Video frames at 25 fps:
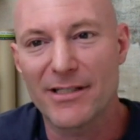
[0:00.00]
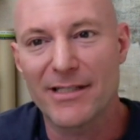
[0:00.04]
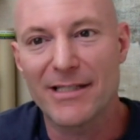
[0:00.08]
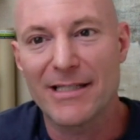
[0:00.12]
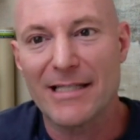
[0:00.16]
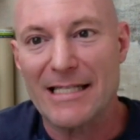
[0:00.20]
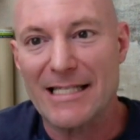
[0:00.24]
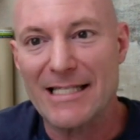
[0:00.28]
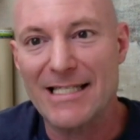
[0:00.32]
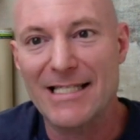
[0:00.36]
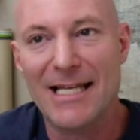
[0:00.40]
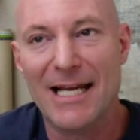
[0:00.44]
in
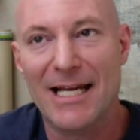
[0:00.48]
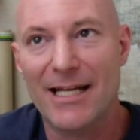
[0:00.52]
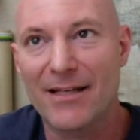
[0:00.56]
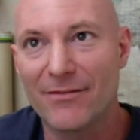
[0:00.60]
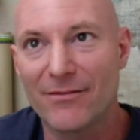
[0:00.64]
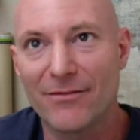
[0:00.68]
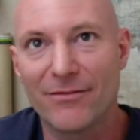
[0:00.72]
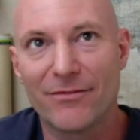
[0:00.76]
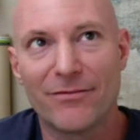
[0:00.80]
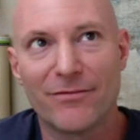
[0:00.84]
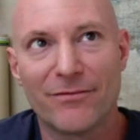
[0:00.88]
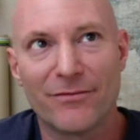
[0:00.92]
the
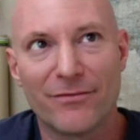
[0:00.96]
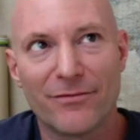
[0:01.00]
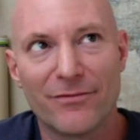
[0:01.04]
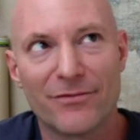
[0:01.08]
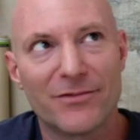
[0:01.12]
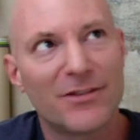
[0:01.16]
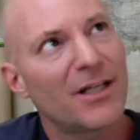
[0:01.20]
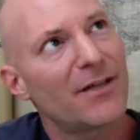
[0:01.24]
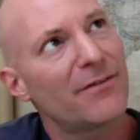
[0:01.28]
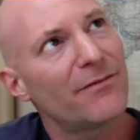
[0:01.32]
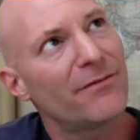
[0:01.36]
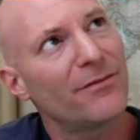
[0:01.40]
second,
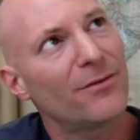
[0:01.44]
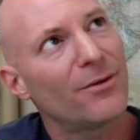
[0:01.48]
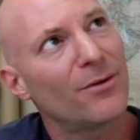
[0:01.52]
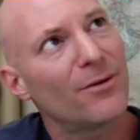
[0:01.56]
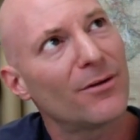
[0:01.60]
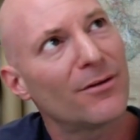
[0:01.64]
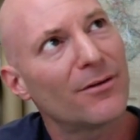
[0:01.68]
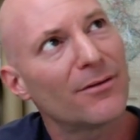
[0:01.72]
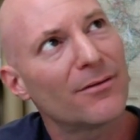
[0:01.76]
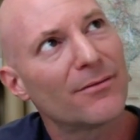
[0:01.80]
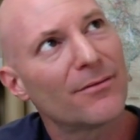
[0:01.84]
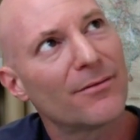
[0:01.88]
second
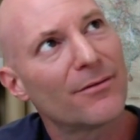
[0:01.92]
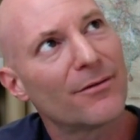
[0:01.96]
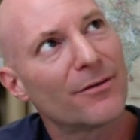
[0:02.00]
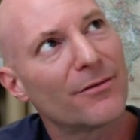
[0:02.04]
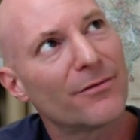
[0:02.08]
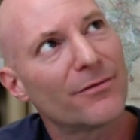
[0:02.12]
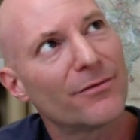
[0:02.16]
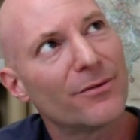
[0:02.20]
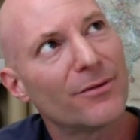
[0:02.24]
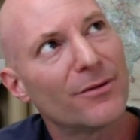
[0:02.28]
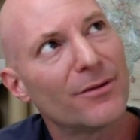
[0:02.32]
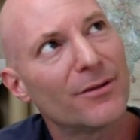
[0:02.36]
floor,
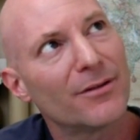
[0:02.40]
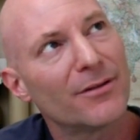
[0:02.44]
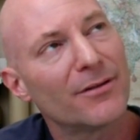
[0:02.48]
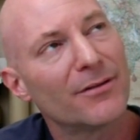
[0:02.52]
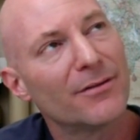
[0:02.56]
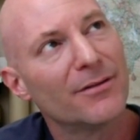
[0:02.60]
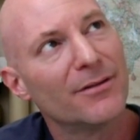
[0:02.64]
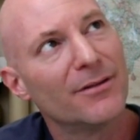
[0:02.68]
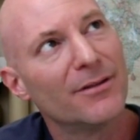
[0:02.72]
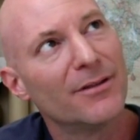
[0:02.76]
third floor,